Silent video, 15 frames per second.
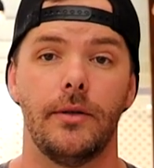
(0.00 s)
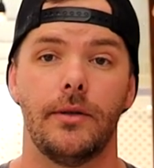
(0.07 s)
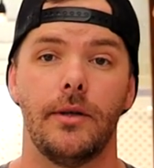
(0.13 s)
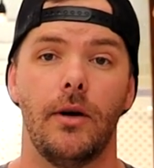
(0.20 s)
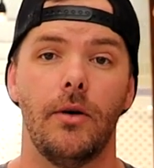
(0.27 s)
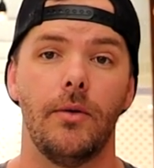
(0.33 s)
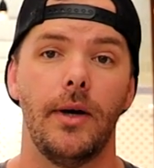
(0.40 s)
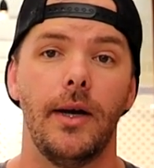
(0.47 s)

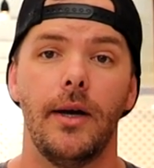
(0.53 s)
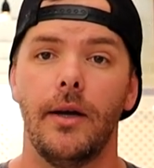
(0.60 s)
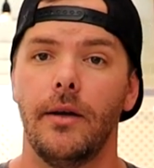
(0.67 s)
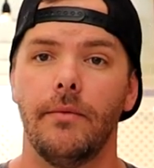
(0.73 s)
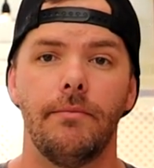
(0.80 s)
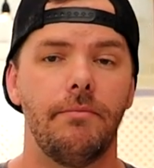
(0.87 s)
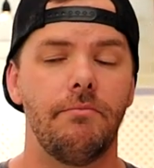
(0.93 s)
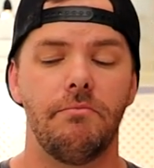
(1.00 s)
So
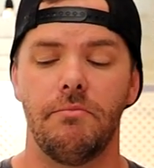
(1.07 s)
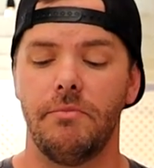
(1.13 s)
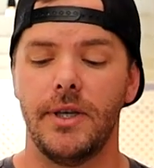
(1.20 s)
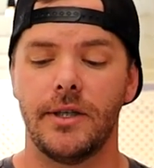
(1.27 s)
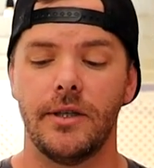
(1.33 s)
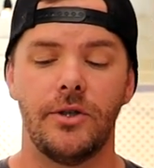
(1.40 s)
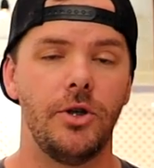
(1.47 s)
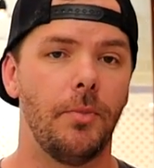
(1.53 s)

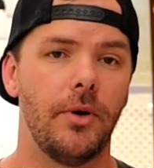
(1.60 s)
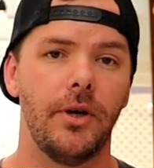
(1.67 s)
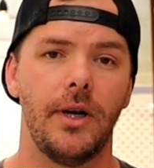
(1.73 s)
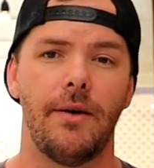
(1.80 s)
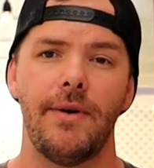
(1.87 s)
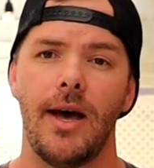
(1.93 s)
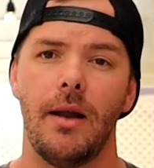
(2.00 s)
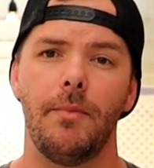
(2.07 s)
this is super good.
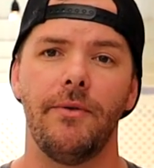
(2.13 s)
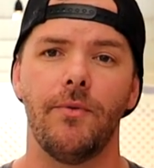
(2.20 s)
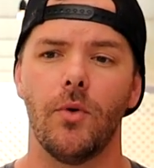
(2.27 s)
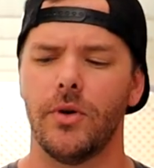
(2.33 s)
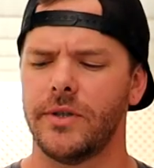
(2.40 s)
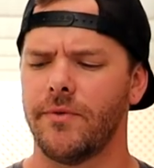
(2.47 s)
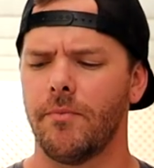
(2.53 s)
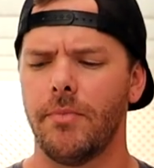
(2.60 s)
I've had it
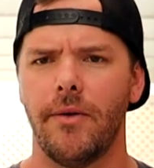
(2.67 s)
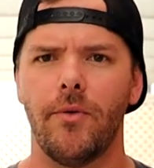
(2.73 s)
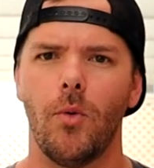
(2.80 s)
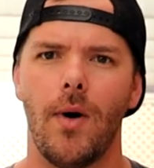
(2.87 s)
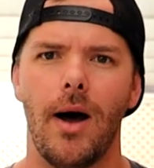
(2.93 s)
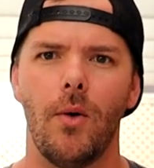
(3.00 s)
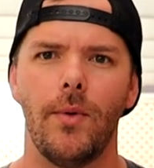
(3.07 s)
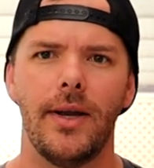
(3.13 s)
before. It's from Buffalo
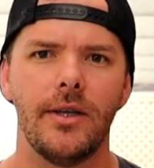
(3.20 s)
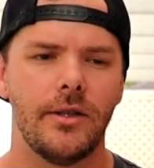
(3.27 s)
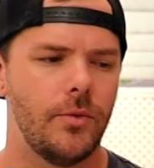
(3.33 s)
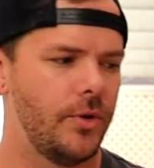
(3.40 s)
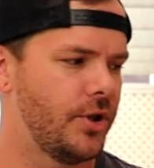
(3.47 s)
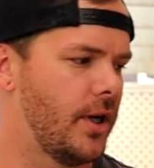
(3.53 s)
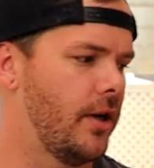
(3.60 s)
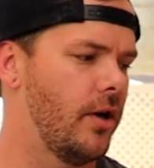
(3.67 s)
Wild Wings,
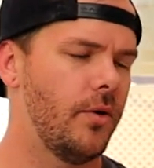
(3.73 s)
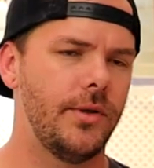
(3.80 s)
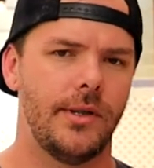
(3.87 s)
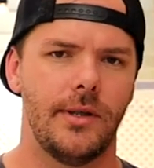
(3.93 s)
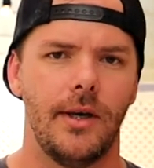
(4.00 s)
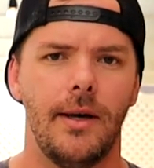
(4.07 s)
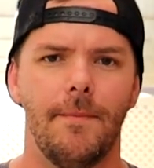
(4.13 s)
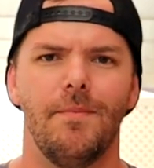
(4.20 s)
which I know
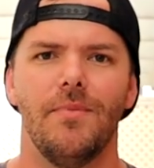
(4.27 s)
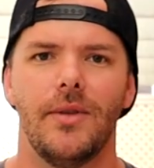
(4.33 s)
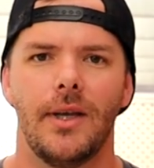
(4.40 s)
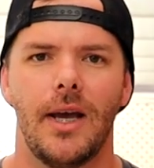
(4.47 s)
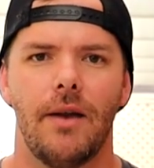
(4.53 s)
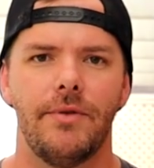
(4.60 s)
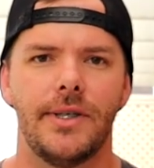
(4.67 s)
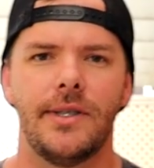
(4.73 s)
is
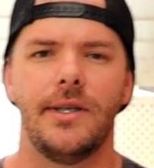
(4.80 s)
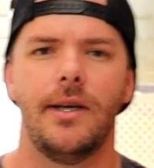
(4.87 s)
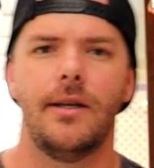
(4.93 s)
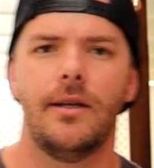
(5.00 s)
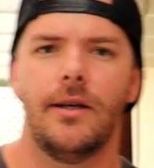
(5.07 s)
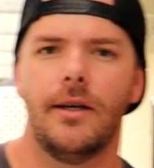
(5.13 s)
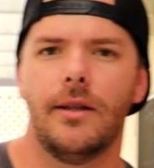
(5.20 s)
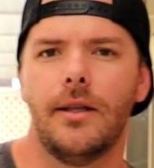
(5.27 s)
kind of a
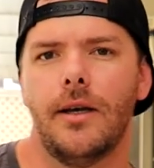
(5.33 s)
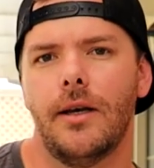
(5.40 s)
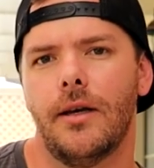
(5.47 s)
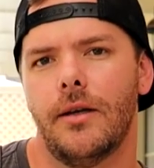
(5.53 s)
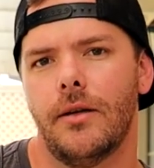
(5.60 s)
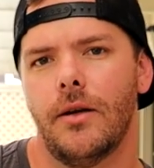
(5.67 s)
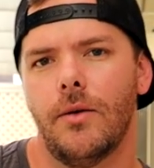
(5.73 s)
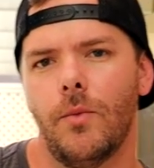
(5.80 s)
sin in the
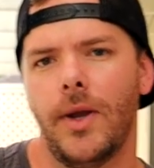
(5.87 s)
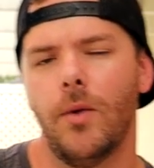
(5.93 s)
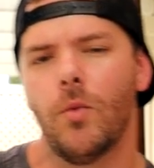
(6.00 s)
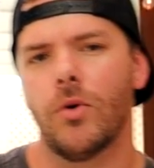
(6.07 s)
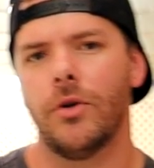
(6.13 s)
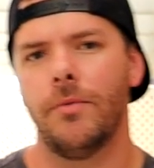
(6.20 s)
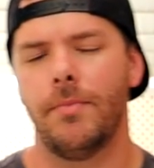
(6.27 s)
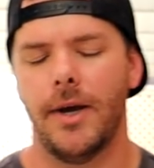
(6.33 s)
wing
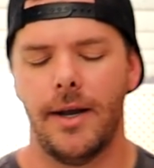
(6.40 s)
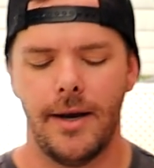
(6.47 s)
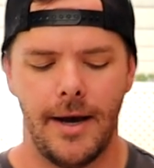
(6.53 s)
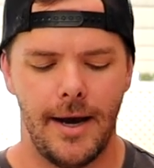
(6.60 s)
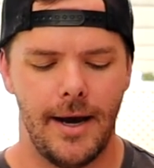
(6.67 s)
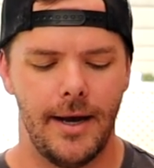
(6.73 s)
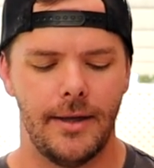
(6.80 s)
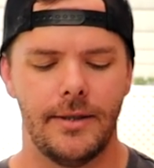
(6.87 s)
world, but
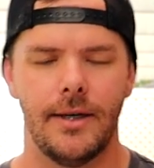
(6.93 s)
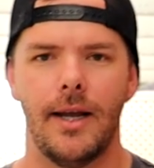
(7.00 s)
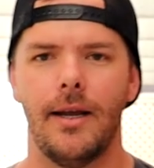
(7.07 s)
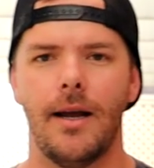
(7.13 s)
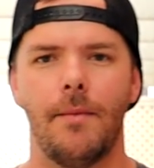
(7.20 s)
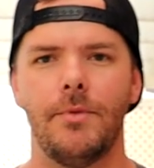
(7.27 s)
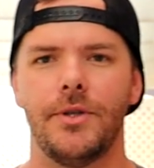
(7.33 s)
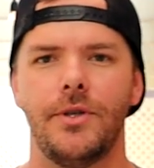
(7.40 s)
tonight
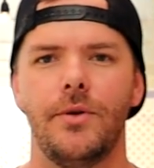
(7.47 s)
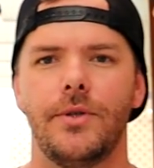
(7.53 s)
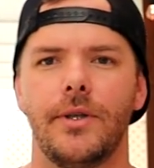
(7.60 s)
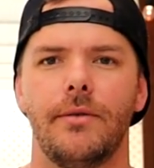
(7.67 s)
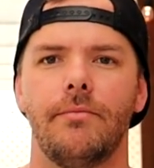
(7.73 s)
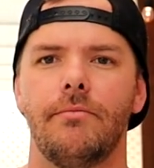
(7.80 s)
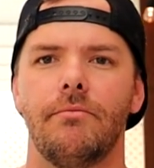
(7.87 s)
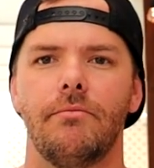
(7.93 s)
I'm just
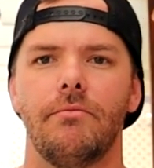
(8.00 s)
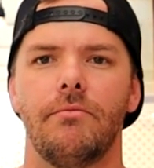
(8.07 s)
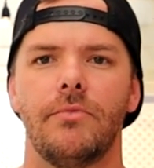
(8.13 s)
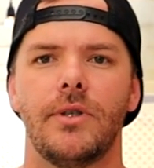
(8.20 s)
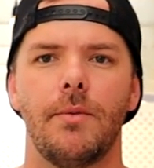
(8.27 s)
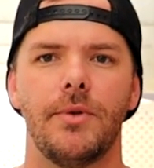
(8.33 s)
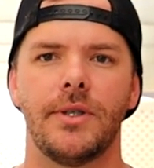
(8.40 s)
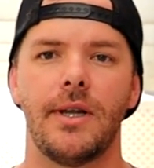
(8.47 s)
using
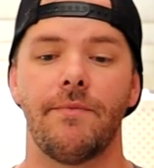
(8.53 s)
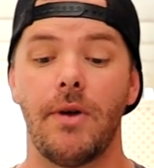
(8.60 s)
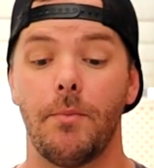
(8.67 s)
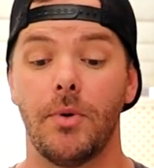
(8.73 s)
some of the stuff I